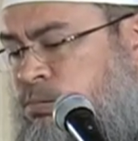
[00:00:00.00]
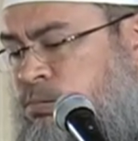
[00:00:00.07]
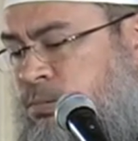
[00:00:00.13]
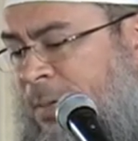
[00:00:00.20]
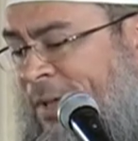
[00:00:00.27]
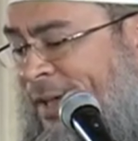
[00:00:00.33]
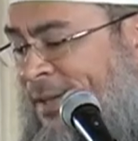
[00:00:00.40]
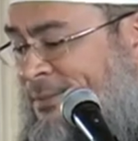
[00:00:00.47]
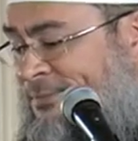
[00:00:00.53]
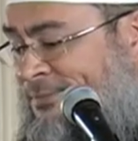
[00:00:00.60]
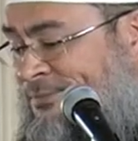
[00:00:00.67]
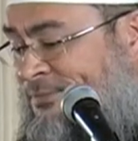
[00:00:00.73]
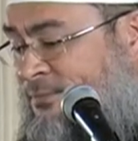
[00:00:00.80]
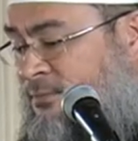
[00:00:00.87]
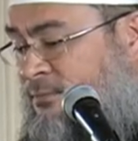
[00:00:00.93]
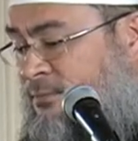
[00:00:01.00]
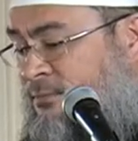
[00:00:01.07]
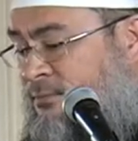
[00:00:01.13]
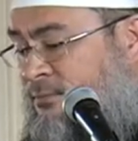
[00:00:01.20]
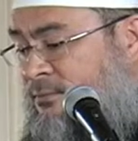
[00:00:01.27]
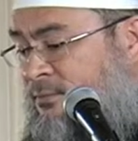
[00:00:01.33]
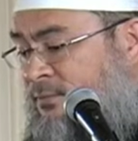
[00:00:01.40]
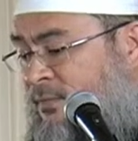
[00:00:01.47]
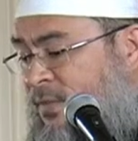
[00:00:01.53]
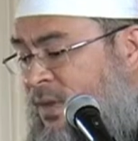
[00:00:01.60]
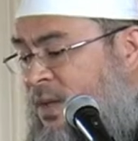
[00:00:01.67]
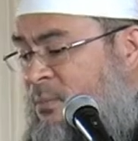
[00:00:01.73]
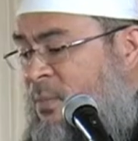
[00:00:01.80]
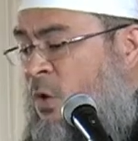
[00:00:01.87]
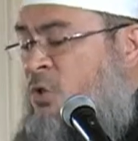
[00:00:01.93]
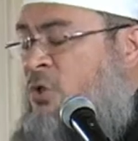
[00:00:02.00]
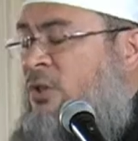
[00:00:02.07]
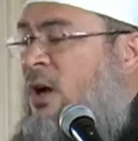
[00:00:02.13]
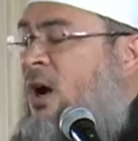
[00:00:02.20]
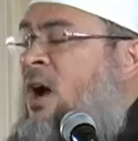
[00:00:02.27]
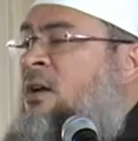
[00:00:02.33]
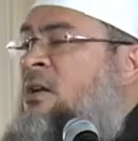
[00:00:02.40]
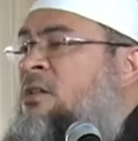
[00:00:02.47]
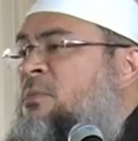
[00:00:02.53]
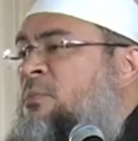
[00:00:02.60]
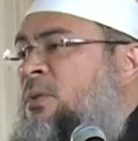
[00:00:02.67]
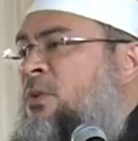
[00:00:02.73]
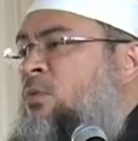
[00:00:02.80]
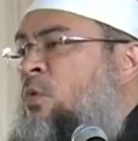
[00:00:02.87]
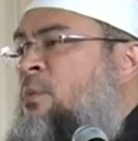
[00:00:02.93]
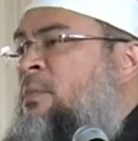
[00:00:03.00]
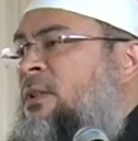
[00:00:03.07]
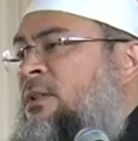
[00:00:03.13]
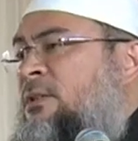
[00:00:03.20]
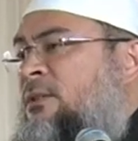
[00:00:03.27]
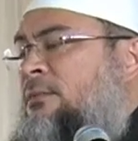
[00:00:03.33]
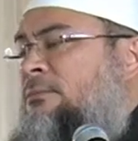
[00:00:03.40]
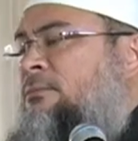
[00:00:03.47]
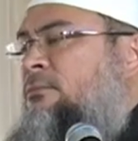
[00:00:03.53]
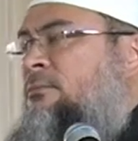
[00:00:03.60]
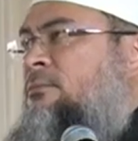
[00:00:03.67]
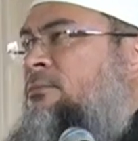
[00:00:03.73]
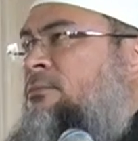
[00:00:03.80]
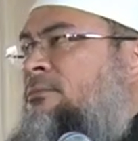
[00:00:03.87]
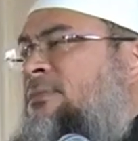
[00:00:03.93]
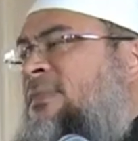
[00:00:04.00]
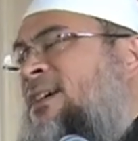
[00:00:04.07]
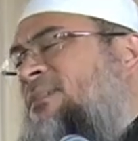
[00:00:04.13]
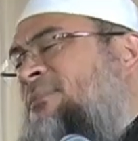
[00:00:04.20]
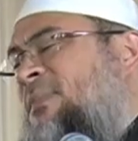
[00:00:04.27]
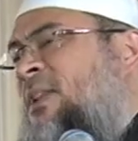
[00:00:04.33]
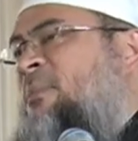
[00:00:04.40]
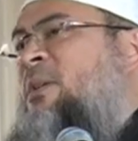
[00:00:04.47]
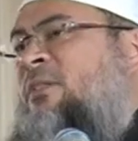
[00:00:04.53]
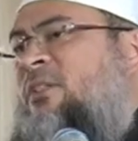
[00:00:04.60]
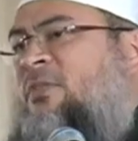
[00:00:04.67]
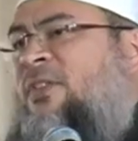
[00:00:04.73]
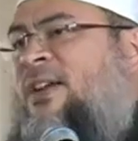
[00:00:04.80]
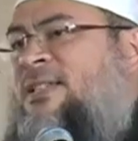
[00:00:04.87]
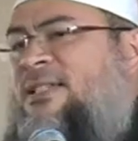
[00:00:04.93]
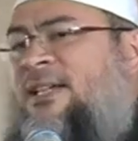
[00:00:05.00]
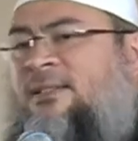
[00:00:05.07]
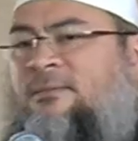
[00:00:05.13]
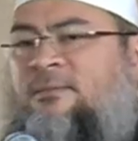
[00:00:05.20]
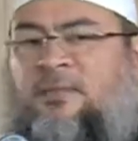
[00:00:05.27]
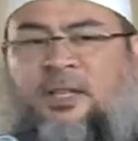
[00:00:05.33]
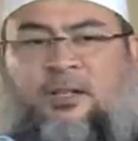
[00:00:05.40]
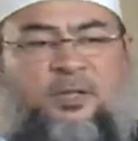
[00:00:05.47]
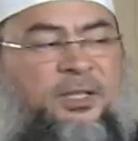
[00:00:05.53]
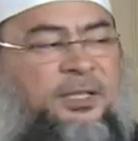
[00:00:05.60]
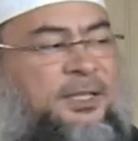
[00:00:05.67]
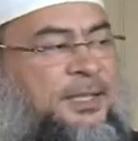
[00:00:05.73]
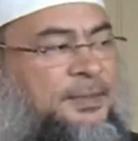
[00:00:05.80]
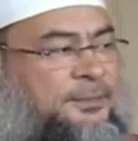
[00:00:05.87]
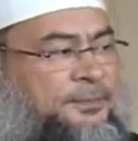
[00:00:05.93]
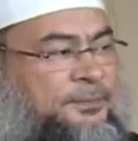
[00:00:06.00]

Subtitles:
Okay, the most honorable woman. Now let me rephrase that. Can you edit that?